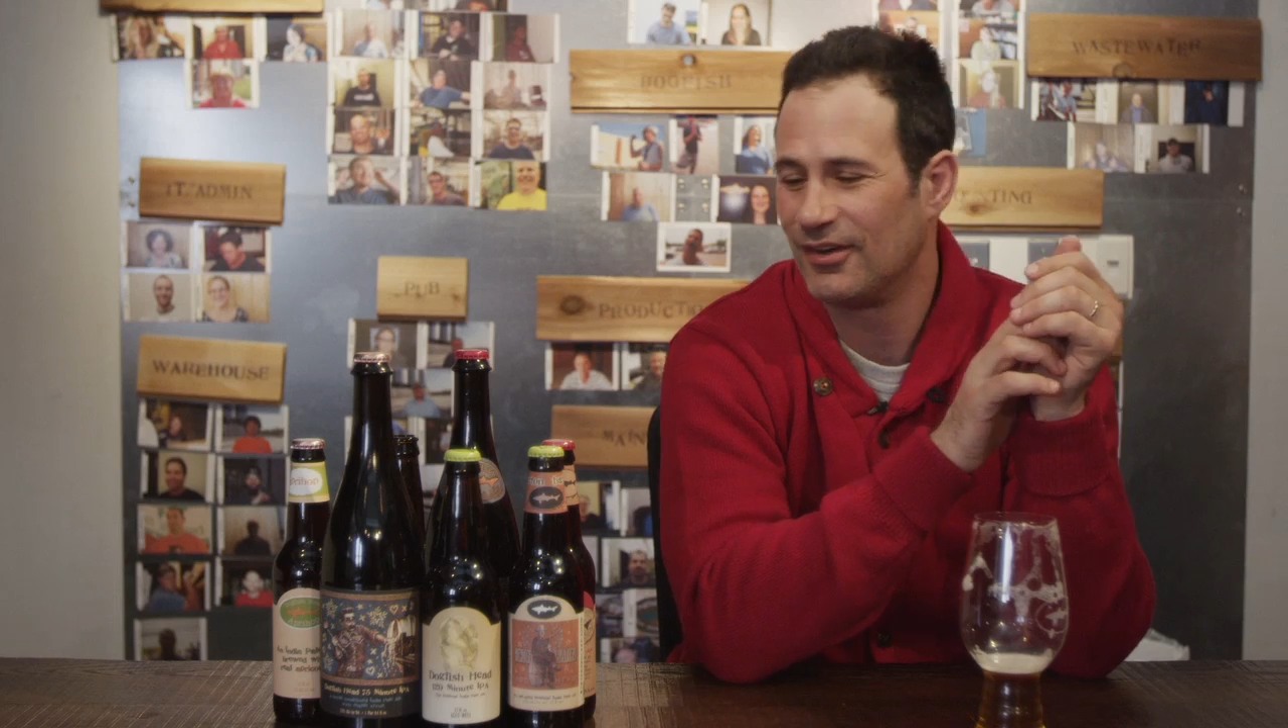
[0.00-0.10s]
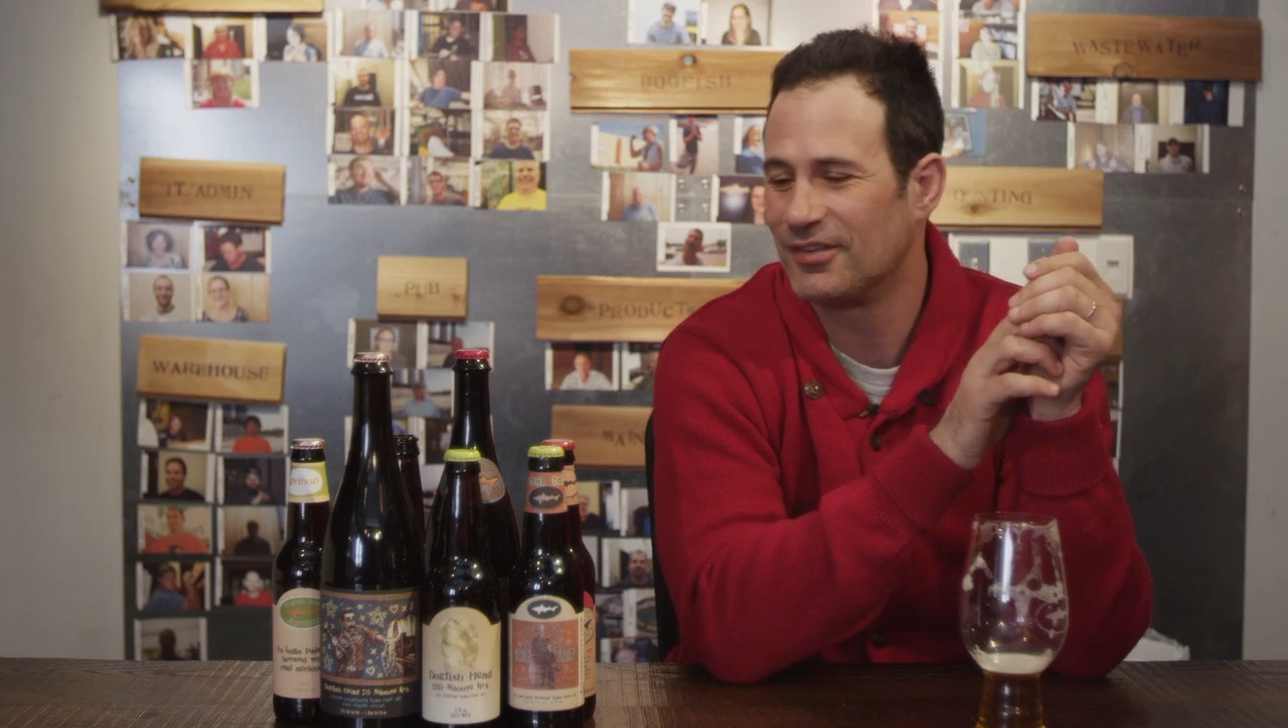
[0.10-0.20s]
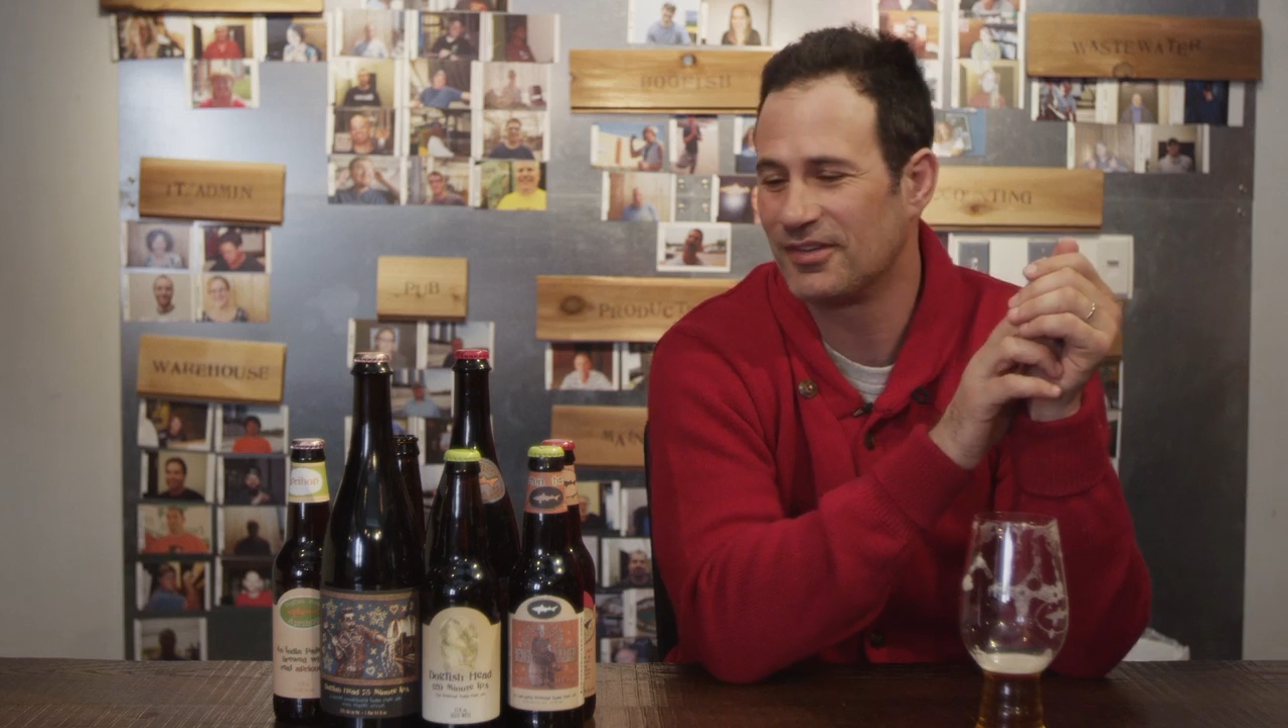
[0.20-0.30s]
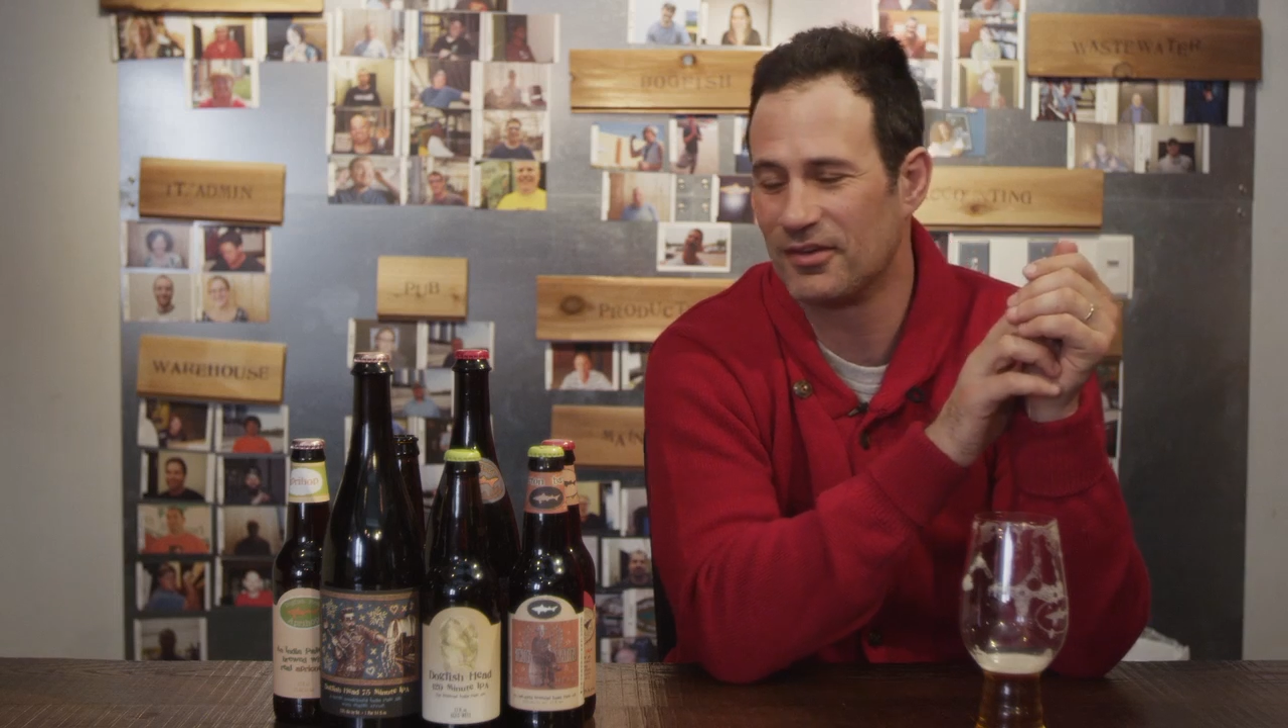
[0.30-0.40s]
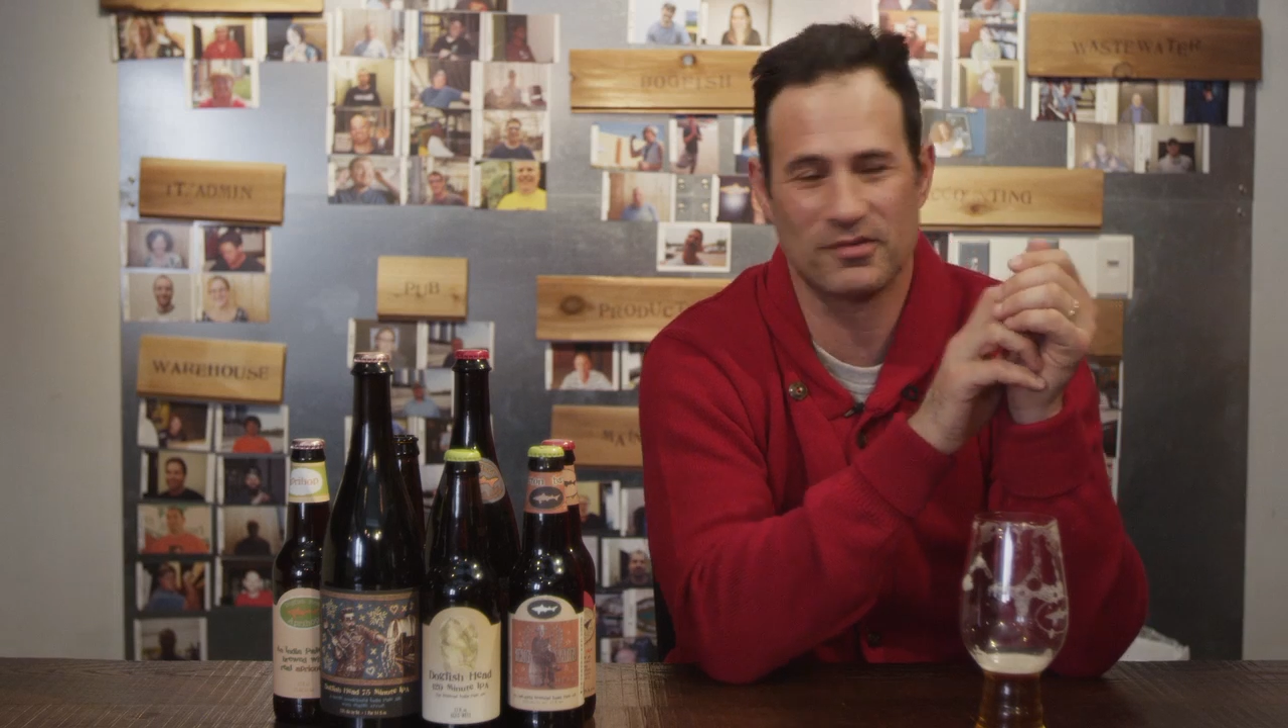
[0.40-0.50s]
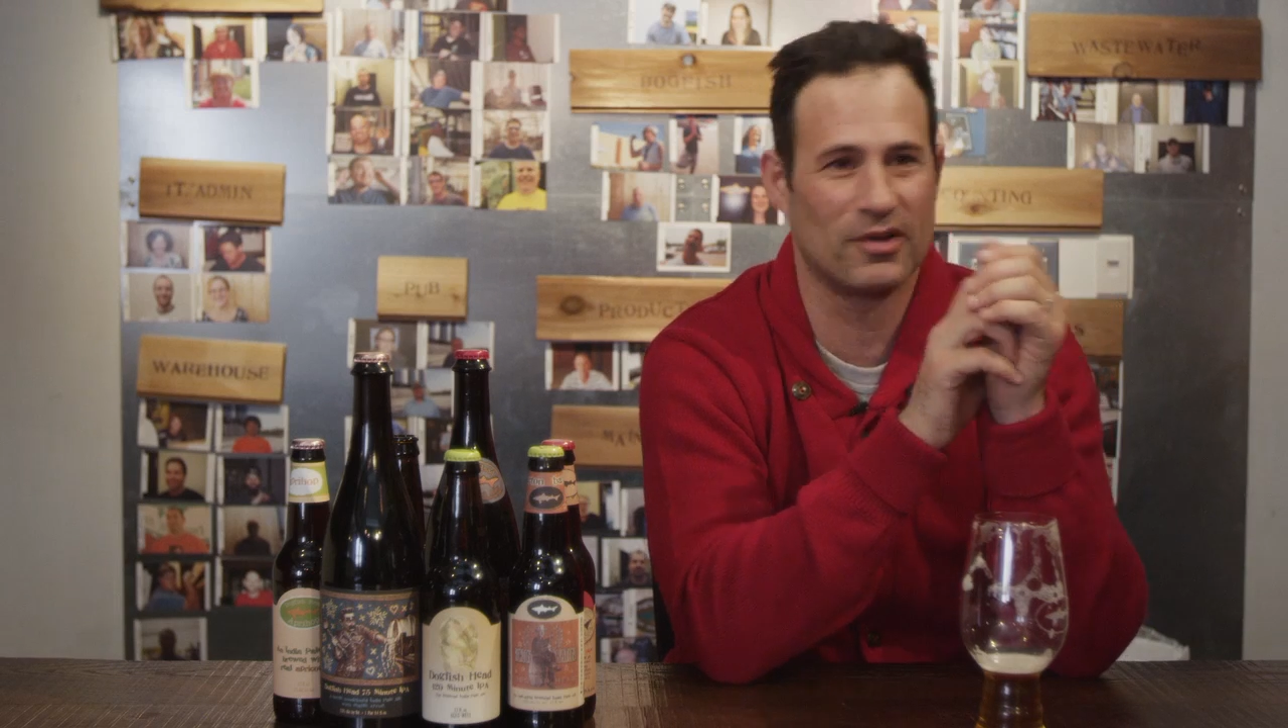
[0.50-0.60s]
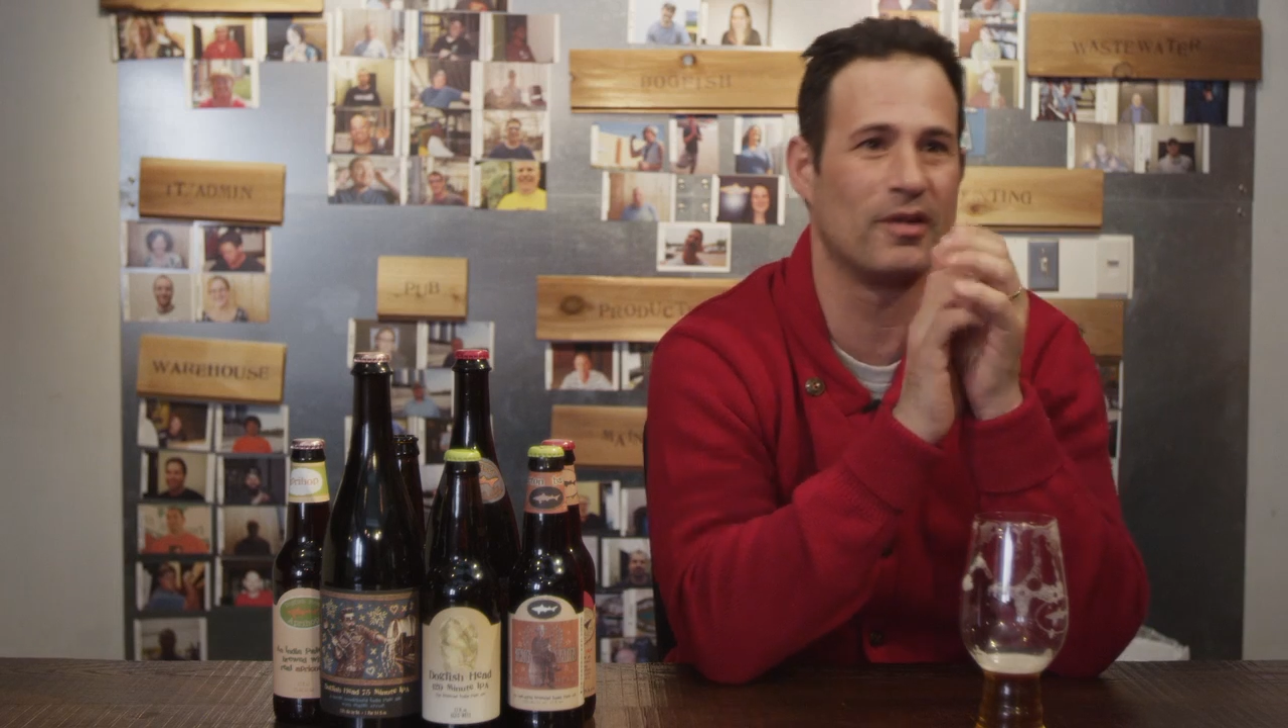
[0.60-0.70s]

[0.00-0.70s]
I'd say it was really